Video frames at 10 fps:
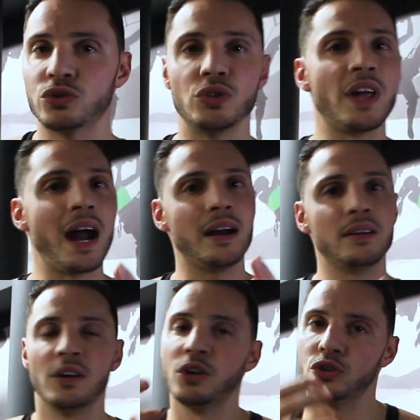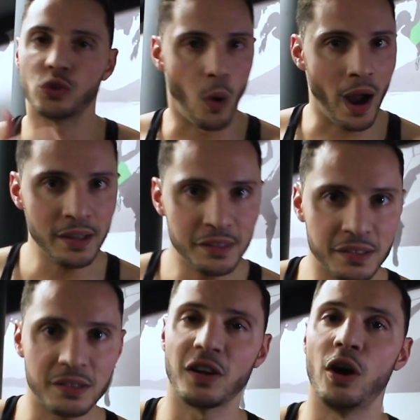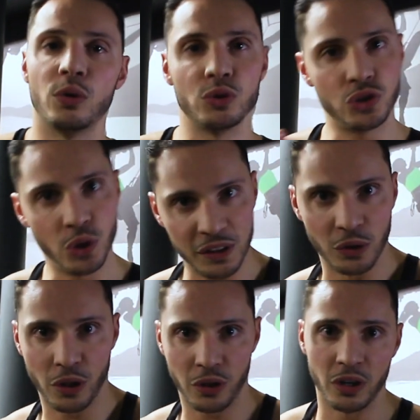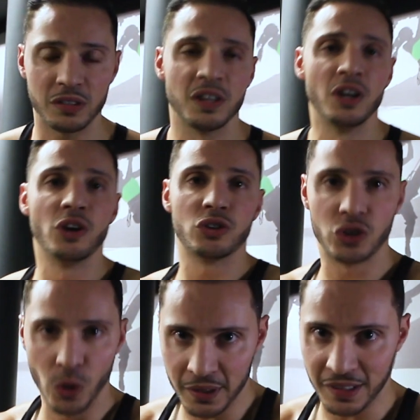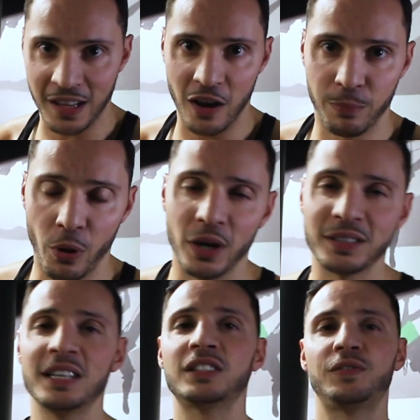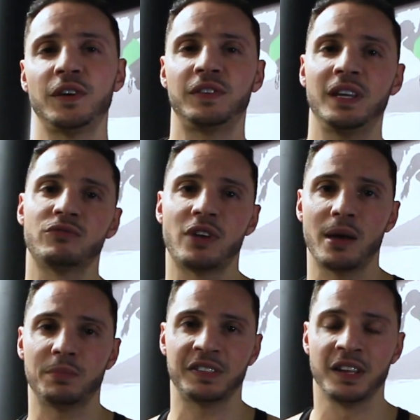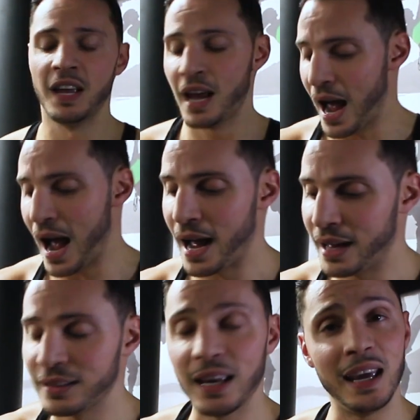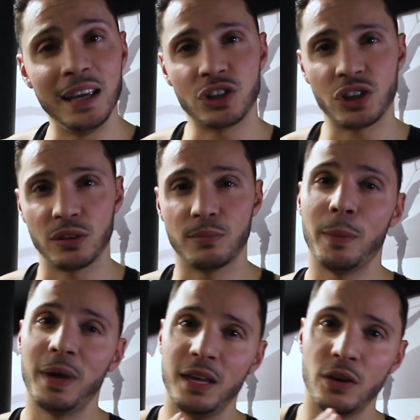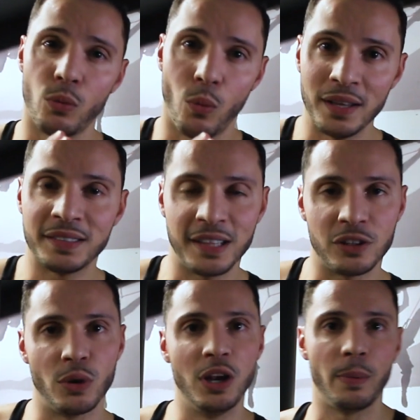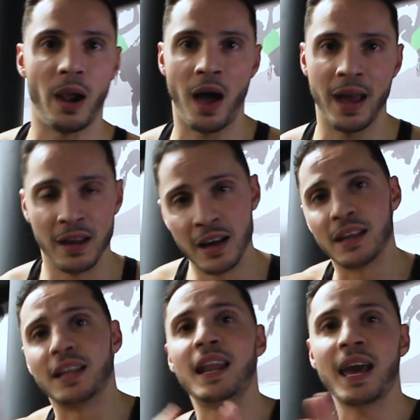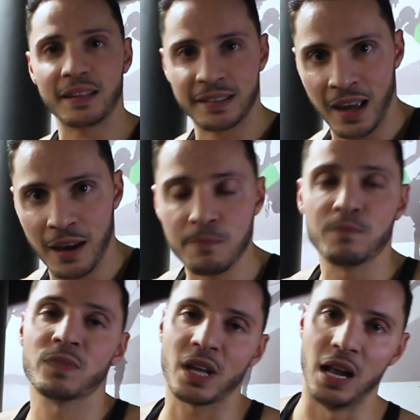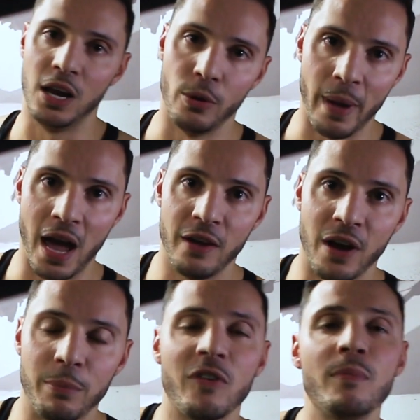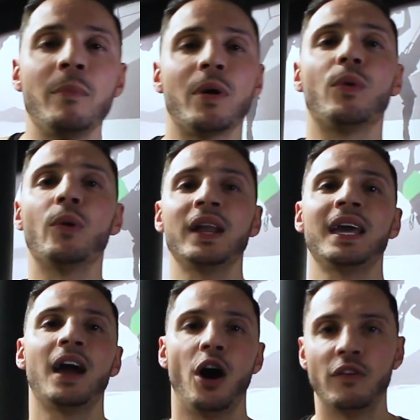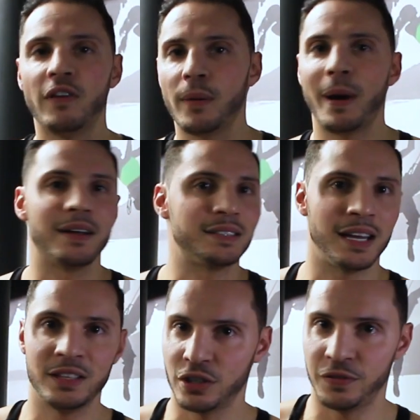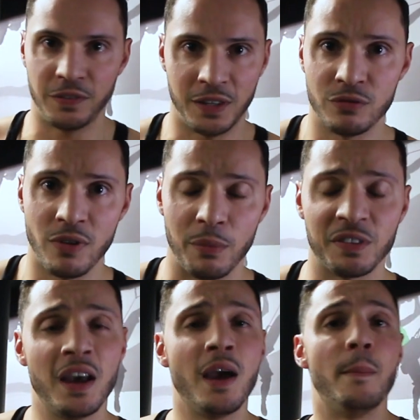Do that twice, so 2 as an orthodox, 2 as a southpaw, 10 to 15 reps, and each, maybe 1 set do a little bit light, and the next set a little bit heavier. But remember, we want to hit over about 10 to 15 reps.